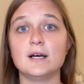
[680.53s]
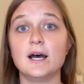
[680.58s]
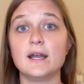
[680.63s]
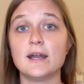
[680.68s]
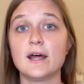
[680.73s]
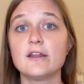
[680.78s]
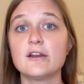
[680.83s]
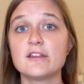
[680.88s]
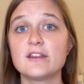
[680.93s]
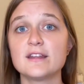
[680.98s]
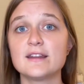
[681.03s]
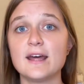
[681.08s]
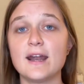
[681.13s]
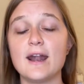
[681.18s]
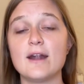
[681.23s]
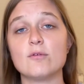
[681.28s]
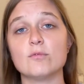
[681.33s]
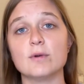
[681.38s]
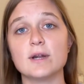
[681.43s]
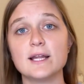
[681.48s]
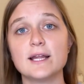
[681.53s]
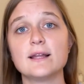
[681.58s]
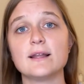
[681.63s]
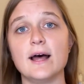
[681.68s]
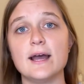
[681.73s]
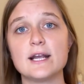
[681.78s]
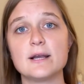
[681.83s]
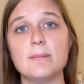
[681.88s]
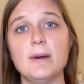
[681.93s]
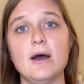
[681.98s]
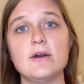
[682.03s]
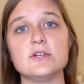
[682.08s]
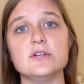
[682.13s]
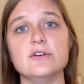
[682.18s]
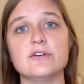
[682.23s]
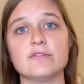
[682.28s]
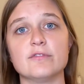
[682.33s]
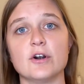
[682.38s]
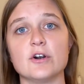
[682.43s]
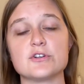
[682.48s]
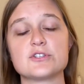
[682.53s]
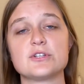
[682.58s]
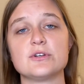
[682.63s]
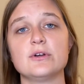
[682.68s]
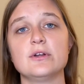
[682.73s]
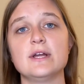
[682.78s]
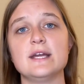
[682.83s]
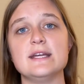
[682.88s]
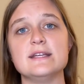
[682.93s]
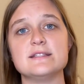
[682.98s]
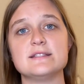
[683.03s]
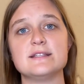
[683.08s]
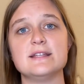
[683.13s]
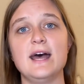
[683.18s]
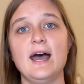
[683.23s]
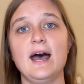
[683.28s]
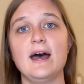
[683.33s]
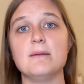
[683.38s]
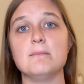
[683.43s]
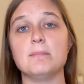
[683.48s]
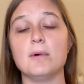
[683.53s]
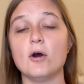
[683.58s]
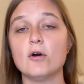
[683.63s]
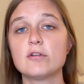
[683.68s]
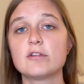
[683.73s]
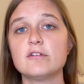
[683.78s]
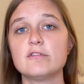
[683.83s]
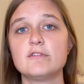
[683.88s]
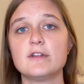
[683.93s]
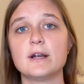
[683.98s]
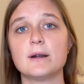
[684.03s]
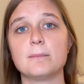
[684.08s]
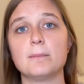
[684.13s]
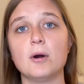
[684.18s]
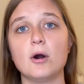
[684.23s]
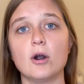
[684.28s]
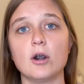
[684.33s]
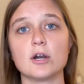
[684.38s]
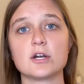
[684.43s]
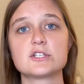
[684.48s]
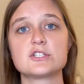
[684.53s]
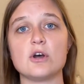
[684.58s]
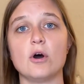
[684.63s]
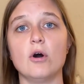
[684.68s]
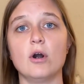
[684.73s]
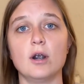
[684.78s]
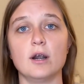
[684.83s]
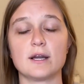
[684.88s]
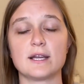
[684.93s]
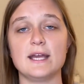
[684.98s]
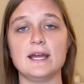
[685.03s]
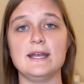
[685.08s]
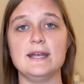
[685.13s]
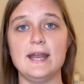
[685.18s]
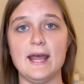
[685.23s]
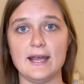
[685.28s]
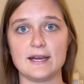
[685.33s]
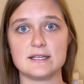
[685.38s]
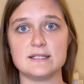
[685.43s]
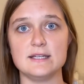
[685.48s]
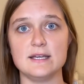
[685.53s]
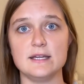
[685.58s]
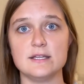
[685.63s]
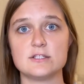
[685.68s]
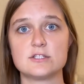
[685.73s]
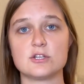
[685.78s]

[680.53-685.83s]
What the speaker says: Another thing that I really like about Universal is that both of their parks are connected.